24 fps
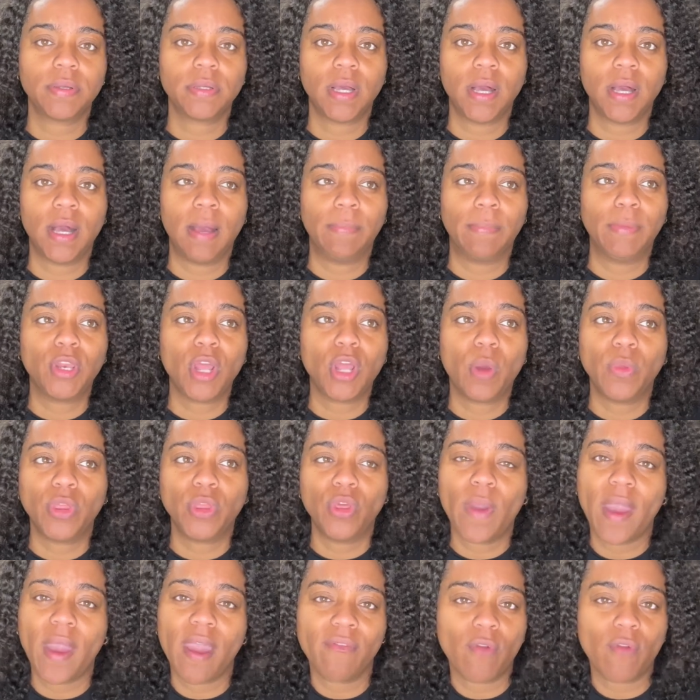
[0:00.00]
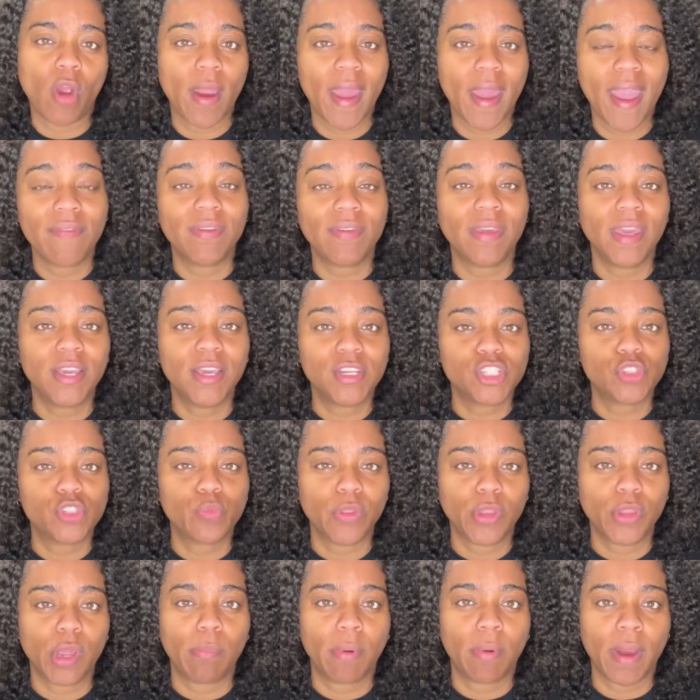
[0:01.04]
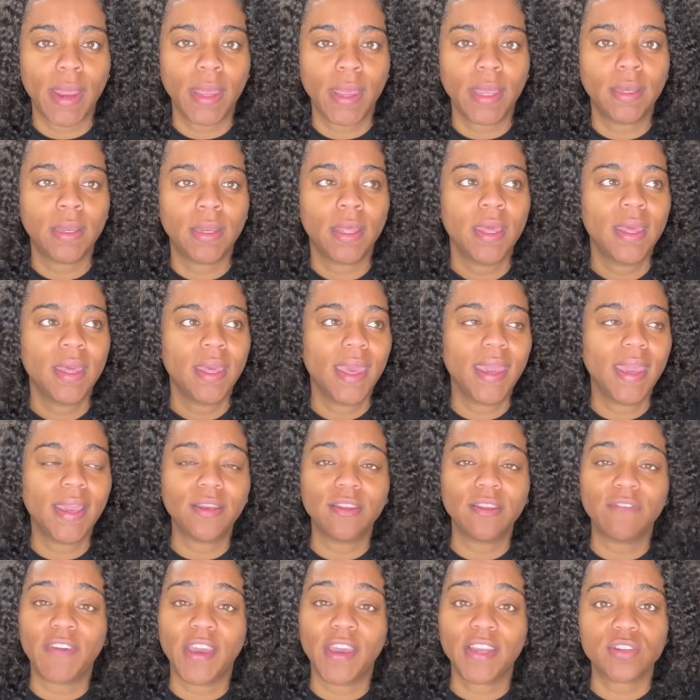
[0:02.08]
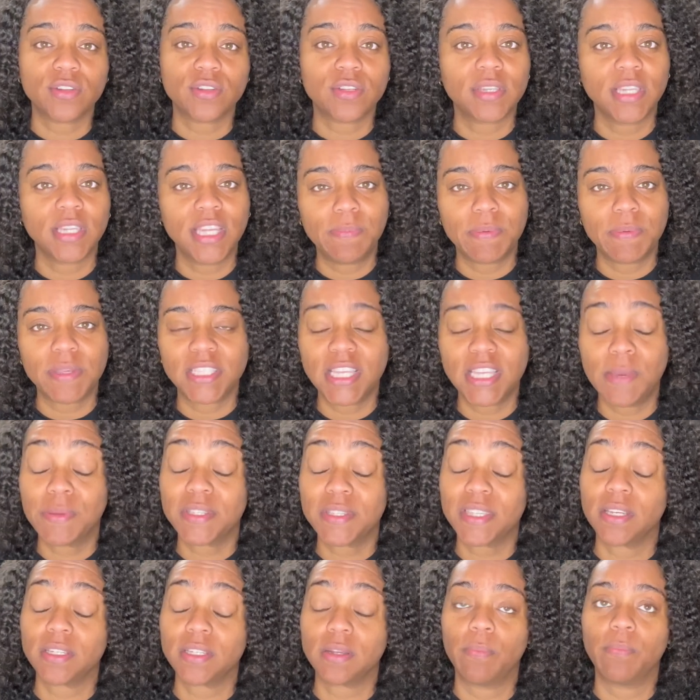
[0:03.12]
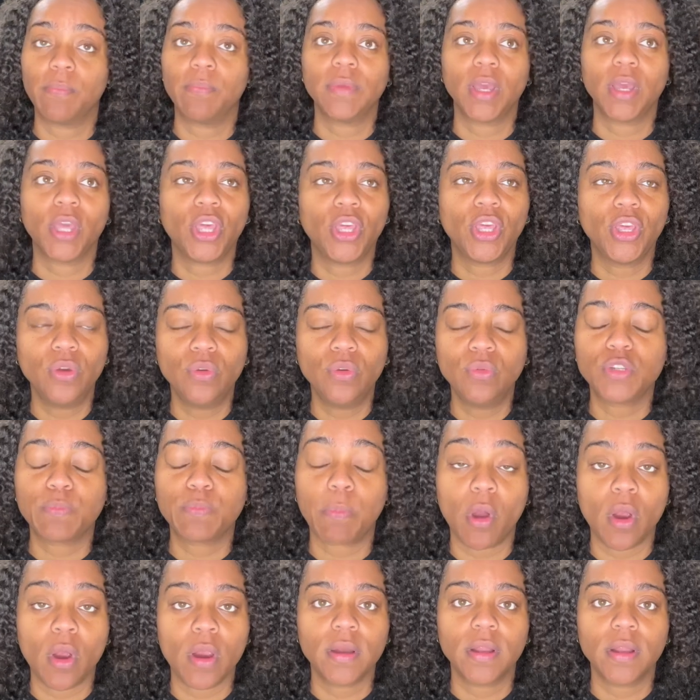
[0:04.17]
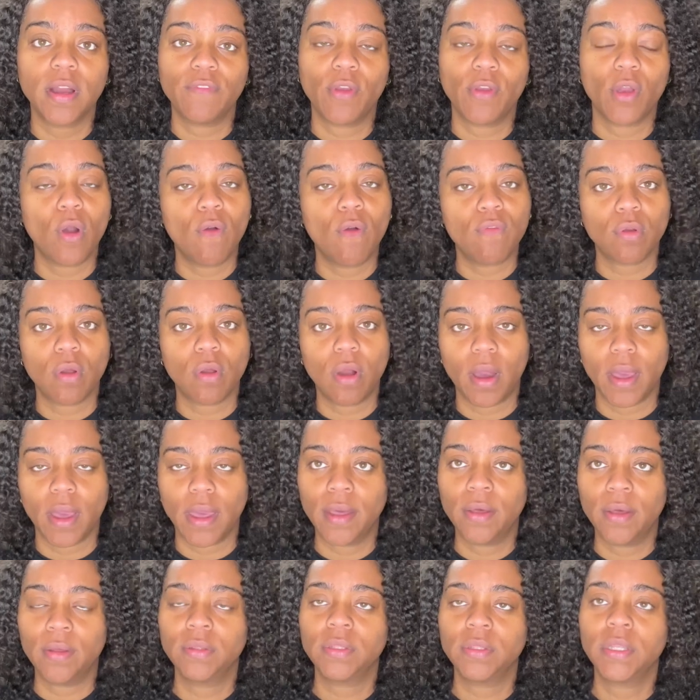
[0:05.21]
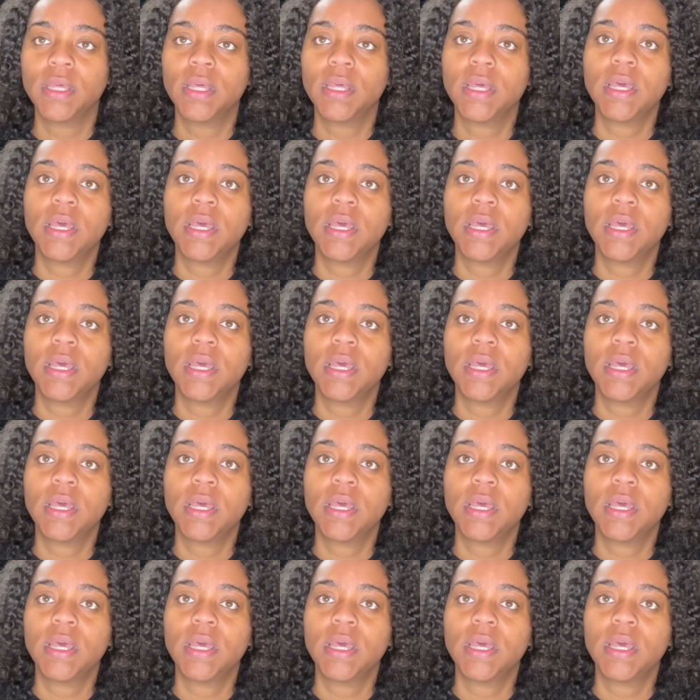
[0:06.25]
Um, you know, when you have are having issues with your brain, it can affect your sleep. And sleep is such a huge part of your overall health.